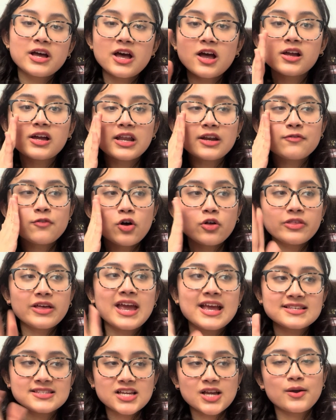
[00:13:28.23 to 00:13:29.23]
kind of all the
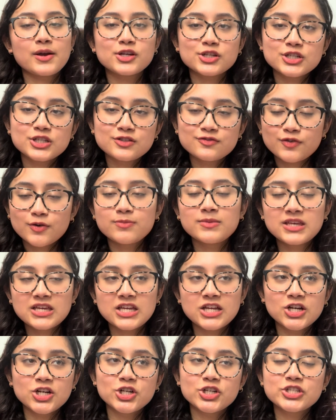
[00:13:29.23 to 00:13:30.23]
essay questions from the
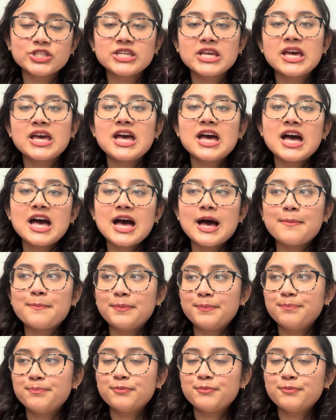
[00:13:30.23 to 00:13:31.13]
years um,